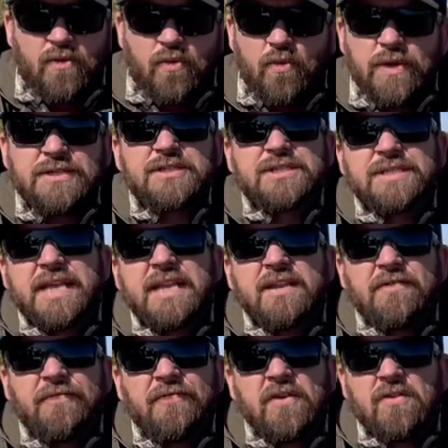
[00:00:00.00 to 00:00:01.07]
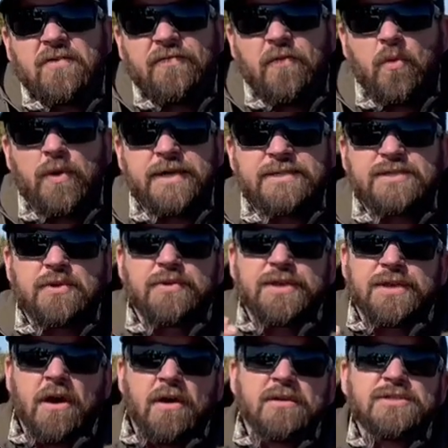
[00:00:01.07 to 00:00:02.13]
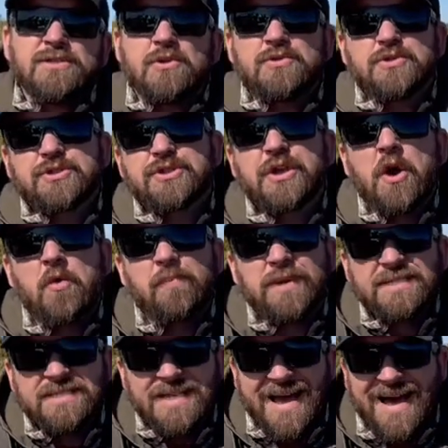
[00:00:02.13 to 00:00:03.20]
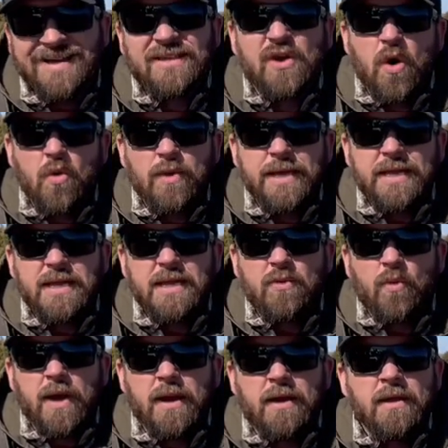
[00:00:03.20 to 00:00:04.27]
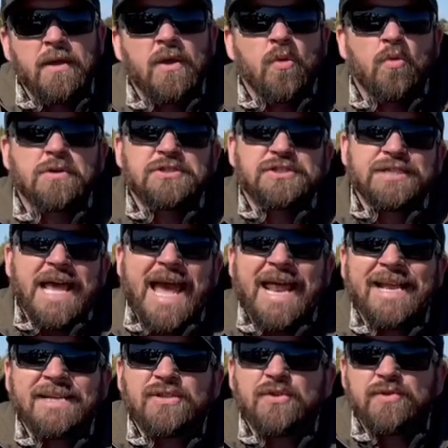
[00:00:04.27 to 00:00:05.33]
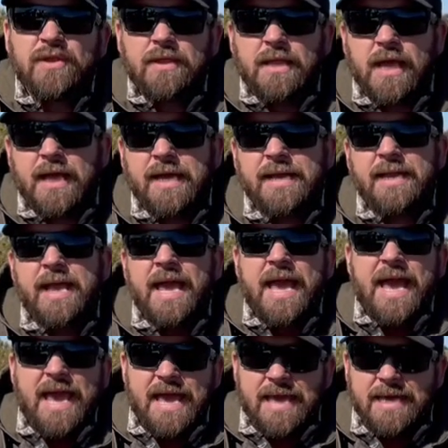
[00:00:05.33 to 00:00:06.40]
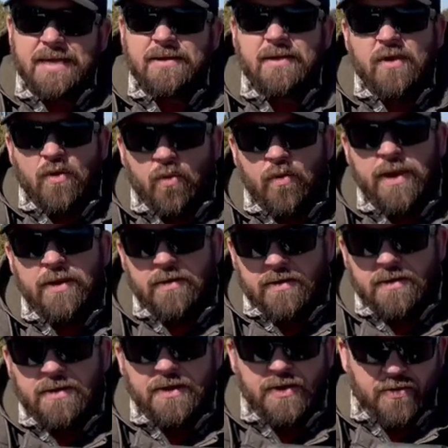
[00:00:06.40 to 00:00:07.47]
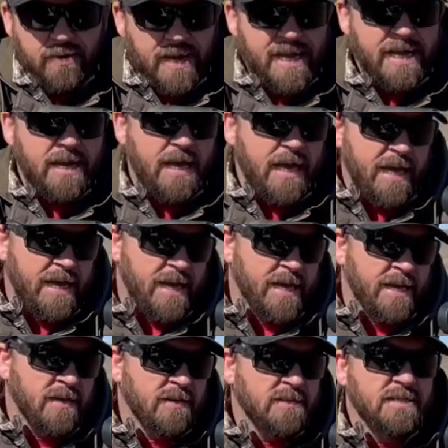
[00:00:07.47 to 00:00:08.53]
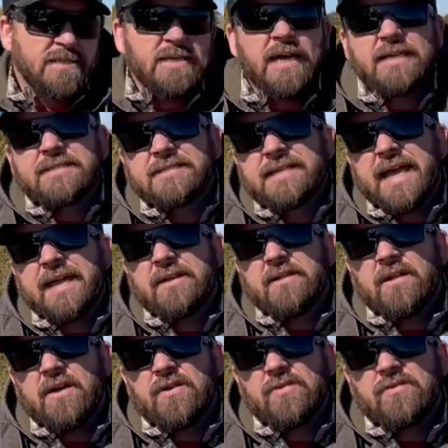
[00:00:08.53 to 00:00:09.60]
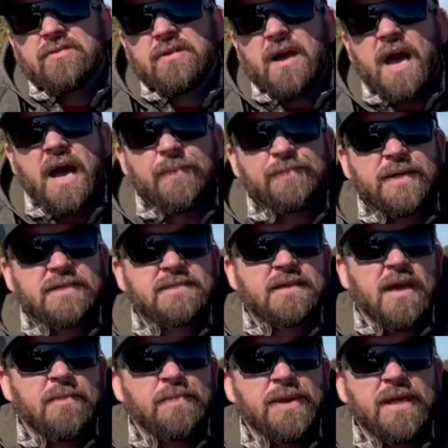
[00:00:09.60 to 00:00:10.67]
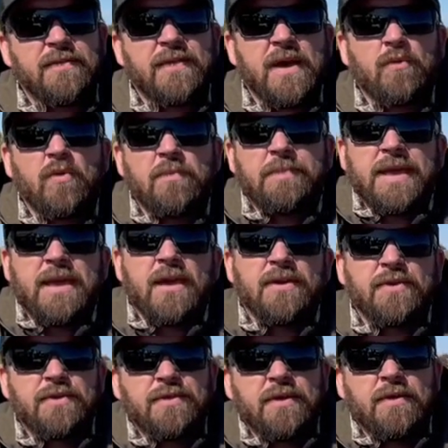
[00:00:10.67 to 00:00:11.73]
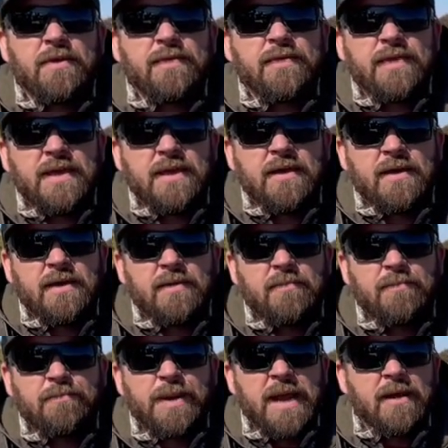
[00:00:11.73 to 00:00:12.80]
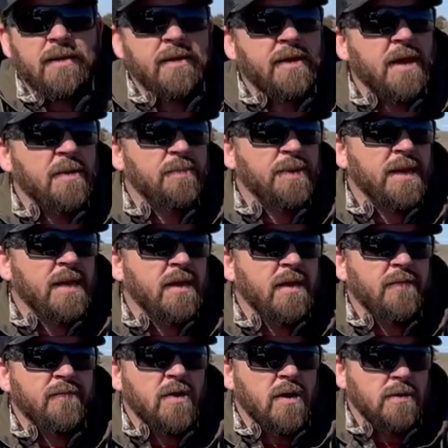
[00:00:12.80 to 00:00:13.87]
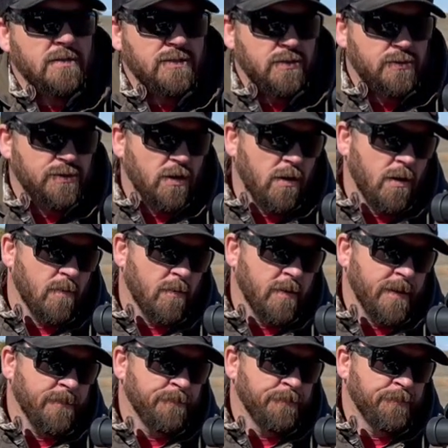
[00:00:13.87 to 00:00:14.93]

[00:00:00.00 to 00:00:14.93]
we just needed to fill the void. So the Dog Soldier scope is not going anywhere. We're just adding to the line, and we are going to create a standalone optics company that will be under the parent company of Dog Soldier Armory.